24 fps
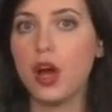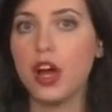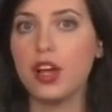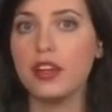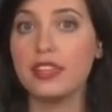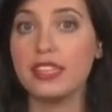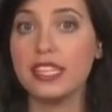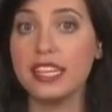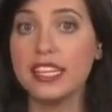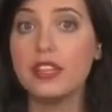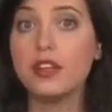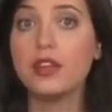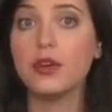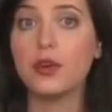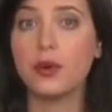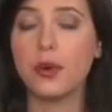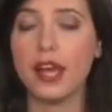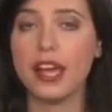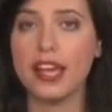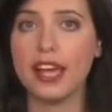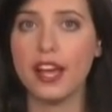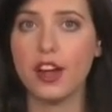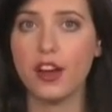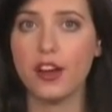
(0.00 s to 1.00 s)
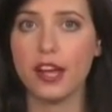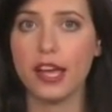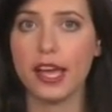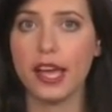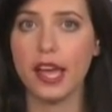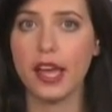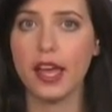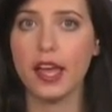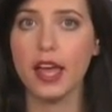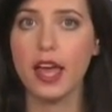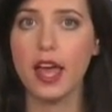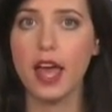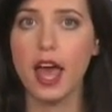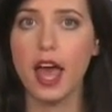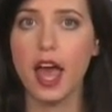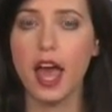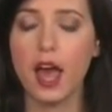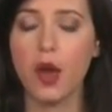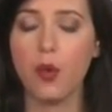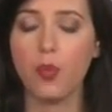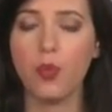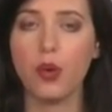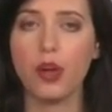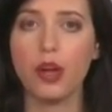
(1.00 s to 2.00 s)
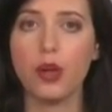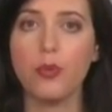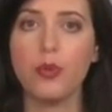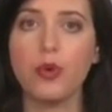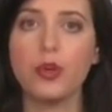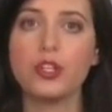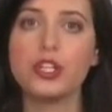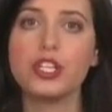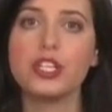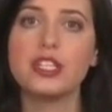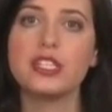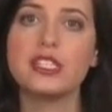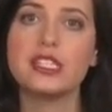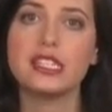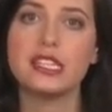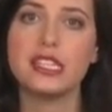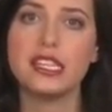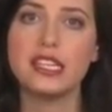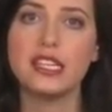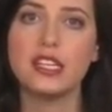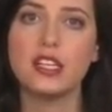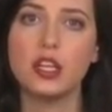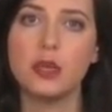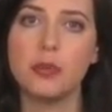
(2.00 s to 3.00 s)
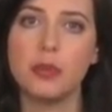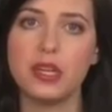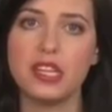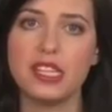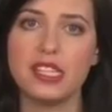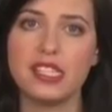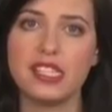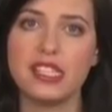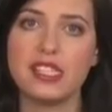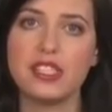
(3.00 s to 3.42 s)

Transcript: a legal gray area where abortion is legal, but it's